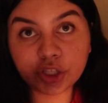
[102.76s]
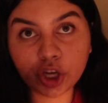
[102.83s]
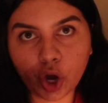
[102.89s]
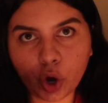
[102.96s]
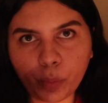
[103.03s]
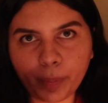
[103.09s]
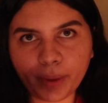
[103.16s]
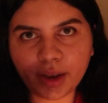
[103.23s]
to
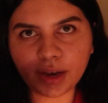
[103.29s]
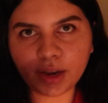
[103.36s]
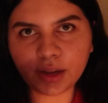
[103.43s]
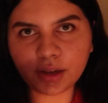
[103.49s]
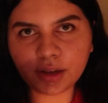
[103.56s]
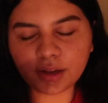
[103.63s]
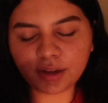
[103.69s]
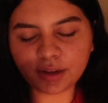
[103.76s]
open.
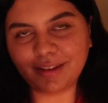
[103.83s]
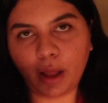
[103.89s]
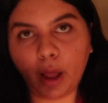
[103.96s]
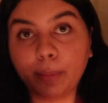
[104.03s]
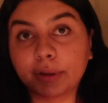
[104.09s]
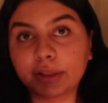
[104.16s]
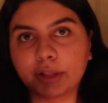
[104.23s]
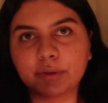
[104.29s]

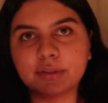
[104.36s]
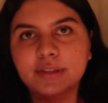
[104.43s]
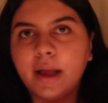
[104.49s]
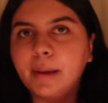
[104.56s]
I'm gonna close